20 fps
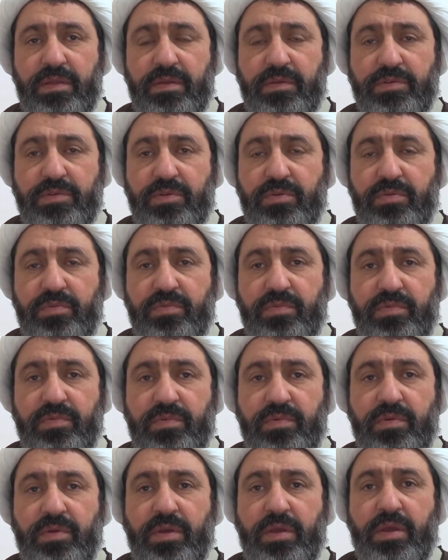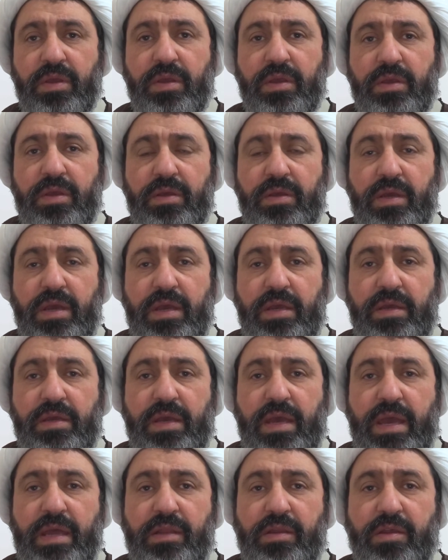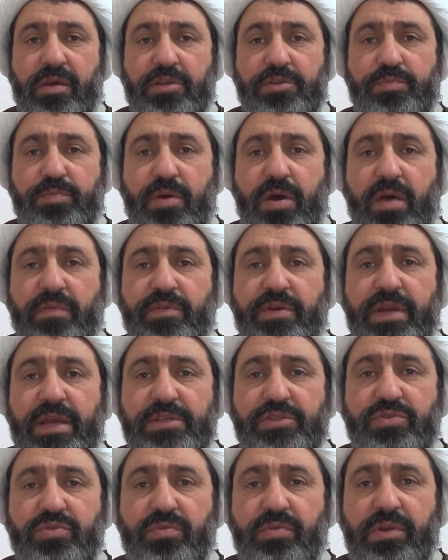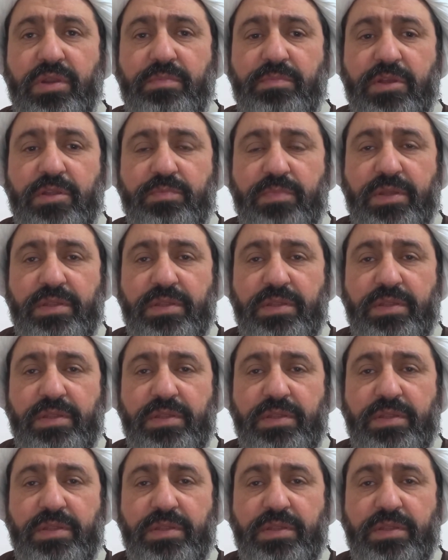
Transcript: So Allah's power has no limit,